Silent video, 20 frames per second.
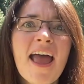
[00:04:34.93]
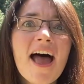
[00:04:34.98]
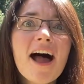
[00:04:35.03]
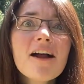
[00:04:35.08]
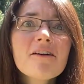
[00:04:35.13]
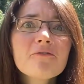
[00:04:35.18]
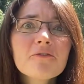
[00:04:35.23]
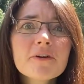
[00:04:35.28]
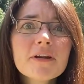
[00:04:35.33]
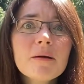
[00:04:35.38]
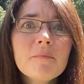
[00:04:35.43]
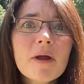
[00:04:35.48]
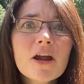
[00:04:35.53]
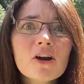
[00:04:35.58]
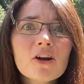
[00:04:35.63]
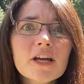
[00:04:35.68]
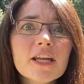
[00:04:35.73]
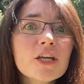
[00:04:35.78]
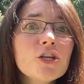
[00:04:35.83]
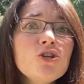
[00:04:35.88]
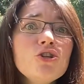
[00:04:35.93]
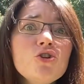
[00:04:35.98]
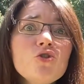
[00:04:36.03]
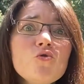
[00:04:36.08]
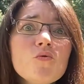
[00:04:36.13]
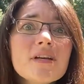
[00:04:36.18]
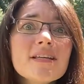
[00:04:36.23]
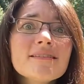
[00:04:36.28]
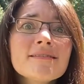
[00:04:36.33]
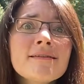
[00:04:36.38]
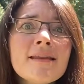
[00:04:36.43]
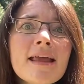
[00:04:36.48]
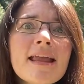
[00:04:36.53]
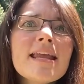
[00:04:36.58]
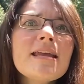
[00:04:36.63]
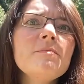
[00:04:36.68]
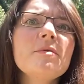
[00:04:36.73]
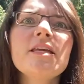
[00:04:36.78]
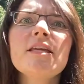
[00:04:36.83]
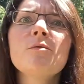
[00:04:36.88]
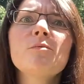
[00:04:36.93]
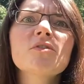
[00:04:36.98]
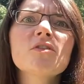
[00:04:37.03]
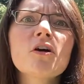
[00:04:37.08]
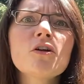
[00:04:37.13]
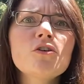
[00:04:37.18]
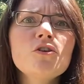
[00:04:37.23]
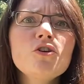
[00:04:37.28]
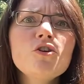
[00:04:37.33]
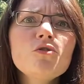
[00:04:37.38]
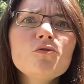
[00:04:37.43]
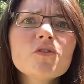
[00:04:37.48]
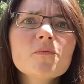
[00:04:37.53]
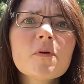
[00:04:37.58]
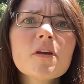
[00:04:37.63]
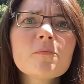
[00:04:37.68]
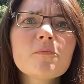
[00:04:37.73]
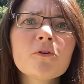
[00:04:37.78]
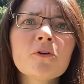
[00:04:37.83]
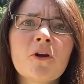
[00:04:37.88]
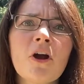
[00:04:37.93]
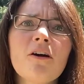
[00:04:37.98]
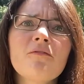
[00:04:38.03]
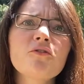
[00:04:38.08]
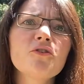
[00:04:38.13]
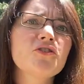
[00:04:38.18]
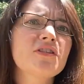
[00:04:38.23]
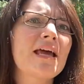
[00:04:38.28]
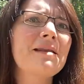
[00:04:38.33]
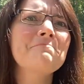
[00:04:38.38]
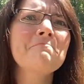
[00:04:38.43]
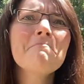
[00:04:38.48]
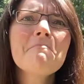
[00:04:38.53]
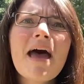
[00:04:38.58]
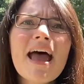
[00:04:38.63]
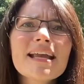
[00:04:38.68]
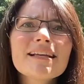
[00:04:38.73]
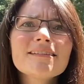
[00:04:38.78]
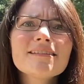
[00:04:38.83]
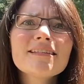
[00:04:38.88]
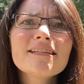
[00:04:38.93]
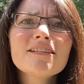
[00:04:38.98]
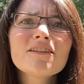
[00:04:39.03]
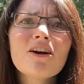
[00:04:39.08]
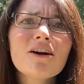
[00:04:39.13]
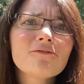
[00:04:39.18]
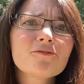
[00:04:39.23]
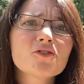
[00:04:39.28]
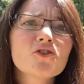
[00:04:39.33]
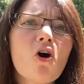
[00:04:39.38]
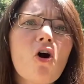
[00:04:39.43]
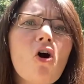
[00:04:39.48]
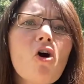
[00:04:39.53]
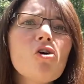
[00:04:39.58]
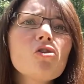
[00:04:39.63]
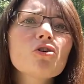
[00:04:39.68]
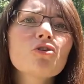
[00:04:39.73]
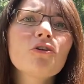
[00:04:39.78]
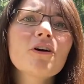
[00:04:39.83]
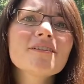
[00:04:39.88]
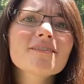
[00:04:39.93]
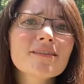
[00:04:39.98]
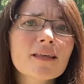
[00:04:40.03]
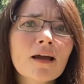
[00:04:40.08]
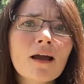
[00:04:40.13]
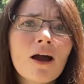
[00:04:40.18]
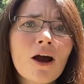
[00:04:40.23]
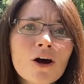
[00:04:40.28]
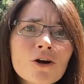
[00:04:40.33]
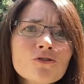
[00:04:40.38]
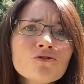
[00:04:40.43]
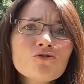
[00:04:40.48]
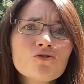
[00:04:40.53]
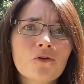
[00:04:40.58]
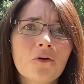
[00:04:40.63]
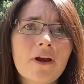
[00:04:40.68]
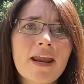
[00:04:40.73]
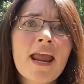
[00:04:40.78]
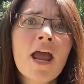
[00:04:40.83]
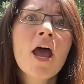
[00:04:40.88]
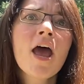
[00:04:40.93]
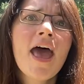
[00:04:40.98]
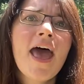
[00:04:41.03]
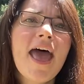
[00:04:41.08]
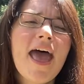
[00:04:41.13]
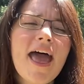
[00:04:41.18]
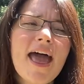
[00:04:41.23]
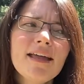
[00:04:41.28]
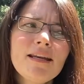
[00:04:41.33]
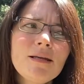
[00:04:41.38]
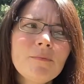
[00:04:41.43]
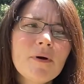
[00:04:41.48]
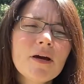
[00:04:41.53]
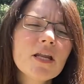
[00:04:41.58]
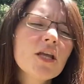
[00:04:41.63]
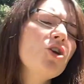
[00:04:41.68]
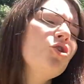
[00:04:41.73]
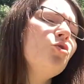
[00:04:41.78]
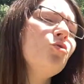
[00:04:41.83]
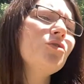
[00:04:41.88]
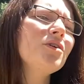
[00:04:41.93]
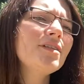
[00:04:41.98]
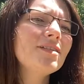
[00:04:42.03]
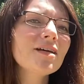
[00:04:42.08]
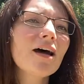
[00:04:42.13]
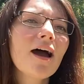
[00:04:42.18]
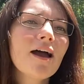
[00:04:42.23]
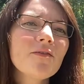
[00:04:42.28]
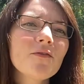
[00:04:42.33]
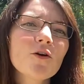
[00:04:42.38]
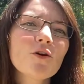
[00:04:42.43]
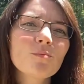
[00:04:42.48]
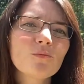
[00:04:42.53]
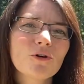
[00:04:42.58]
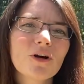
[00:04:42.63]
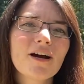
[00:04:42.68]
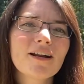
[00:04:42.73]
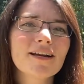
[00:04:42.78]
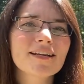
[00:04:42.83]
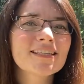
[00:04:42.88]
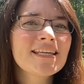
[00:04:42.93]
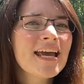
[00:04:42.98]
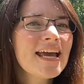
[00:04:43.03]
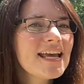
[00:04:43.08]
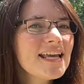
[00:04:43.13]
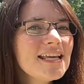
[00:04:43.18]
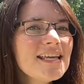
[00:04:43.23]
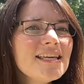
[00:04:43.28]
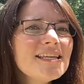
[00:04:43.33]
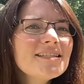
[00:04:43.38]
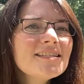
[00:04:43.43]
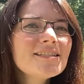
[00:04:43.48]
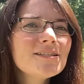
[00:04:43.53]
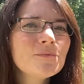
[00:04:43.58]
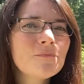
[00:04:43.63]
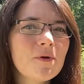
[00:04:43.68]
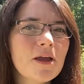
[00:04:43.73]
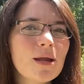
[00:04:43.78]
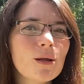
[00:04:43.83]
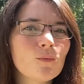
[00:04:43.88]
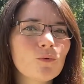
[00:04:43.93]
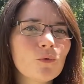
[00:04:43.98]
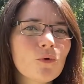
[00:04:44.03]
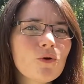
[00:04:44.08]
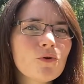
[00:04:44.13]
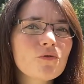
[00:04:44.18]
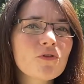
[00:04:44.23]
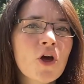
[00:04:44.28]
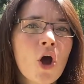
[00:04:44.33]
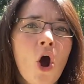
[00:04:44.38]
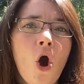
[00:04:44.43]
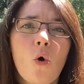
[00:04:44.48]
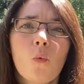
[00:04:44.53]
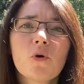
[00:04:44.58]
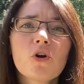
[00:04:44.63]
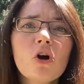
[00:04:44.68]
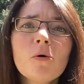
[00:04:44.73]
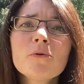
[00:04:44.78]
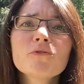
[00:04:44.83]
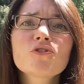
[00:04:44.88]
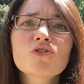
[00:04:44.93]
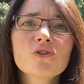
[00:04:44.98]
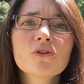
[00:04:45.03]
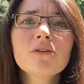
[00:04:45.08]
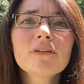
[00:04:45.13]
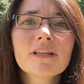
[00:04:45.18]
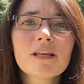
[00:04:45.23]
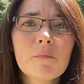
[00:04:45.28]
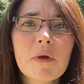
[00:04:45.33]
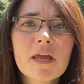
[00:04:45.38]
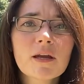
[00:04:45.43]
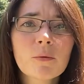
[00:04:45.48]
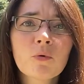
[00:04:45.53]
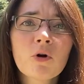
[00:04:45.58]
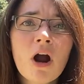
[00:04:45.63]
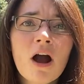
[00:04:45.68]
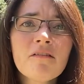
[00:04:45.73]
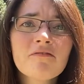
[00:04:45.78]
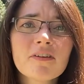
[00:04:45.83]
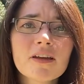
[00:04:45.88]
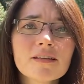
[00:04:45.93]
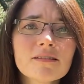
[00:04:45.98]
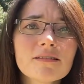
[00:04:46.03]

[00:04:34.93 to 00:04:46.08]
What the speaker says: Every American knew his name. He was on newspaper covers and magazine covers all across the country. Anybody who could tie their product into Babe Ruth would almost certainly make a profit.